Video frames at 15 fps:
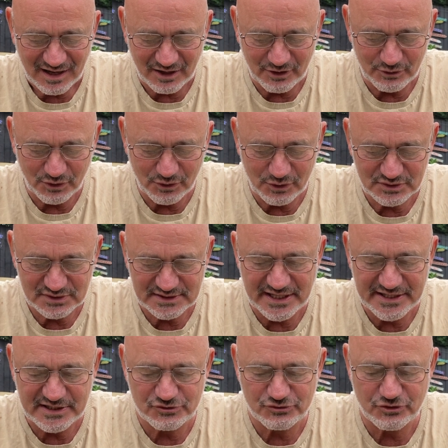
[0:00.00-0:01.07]
O Lord, take
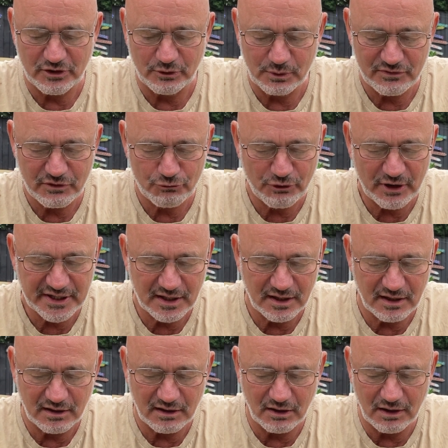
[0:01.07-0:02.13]
control of the rudder
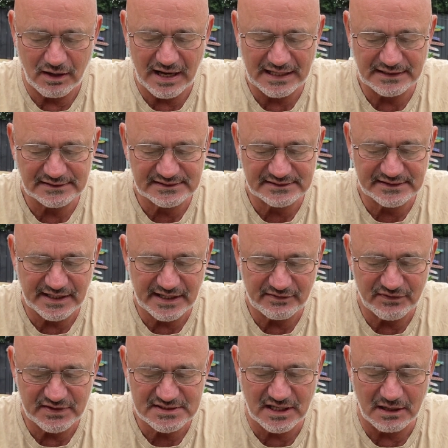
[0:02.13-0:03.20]
and steer
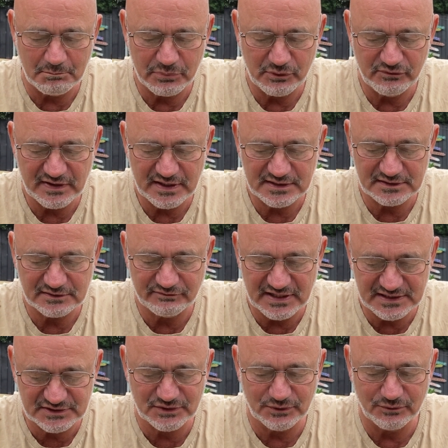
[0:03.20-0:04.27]
this humble
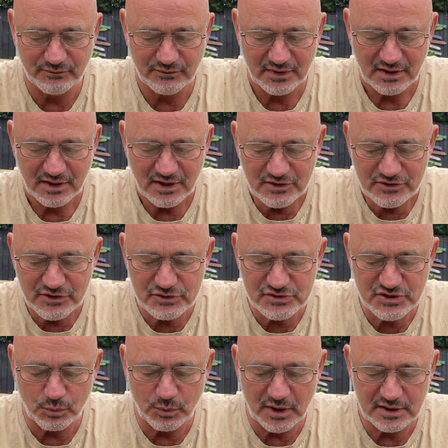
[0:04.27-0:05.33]
vessel. Use the
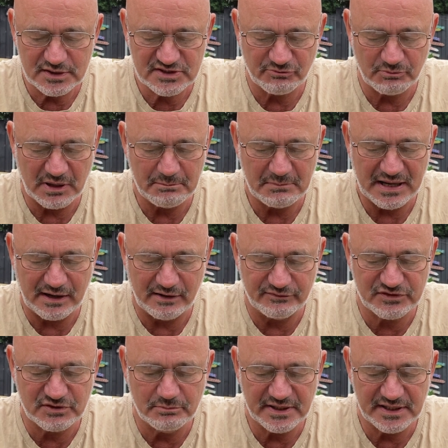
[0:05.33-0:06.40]
words of my mouth
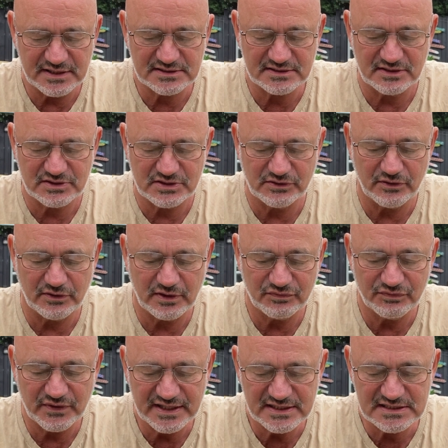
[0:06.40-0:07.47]
to minister to the
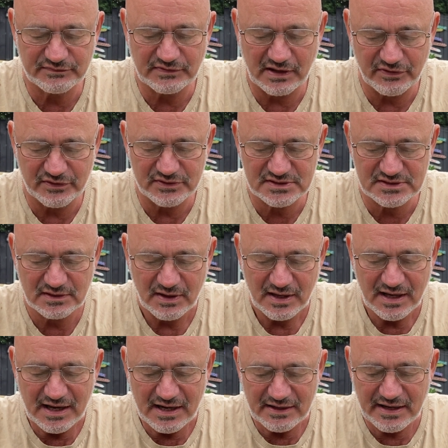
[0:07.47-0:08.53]
needs of others.
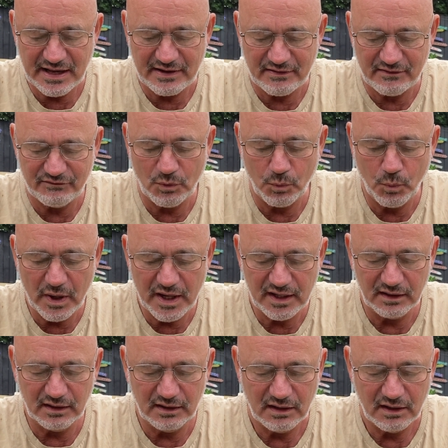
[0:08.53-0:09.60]
Let the
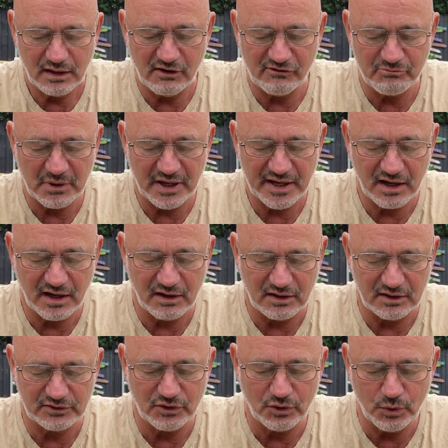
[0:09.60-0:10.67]
will of my heart
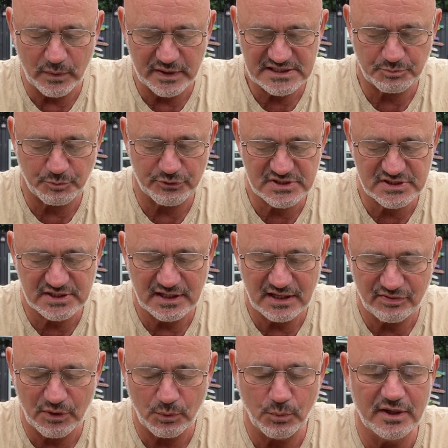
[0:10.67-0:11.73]
always precede
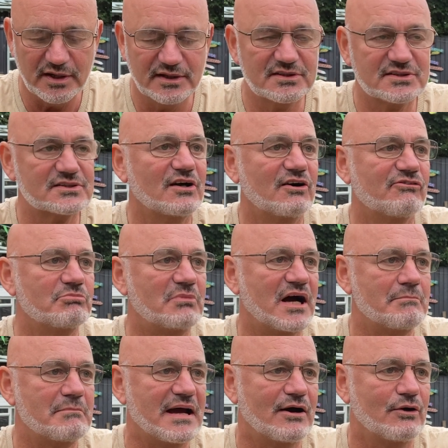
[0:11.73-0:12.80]
the words of my
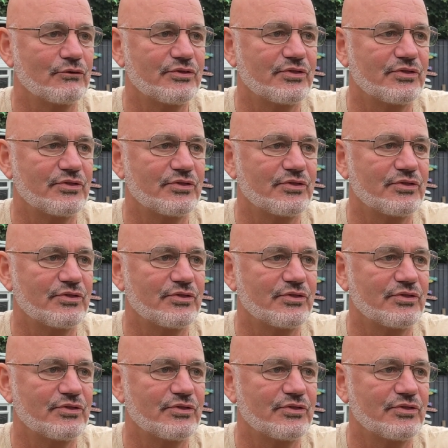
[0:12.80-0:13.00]
mouth.